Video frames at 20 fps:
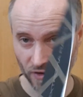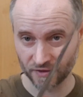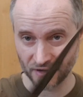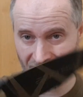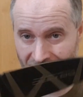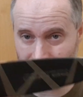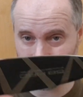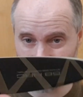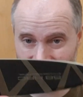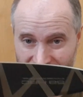
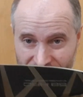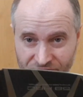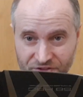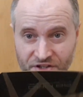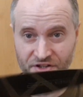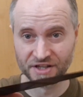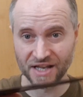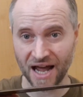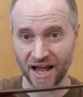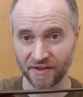I believe
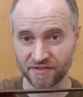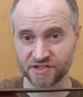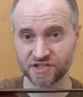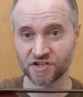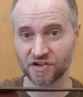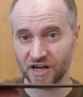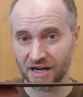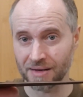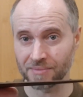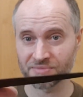the knife
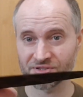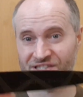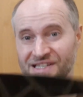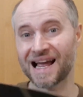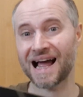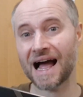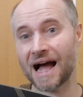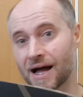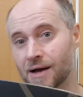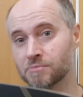
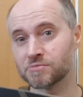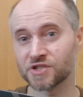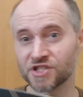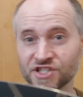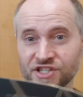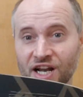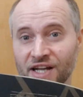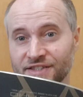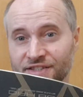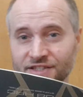screams, I'm
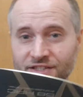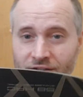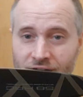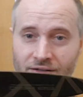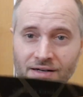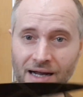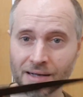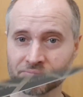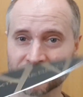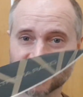
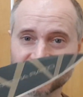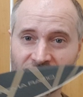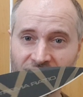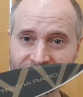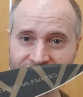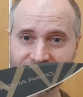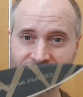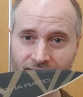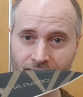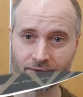slicer, I'm
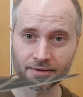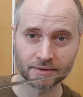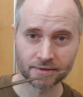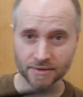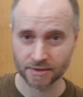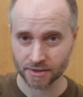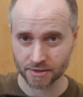slicer.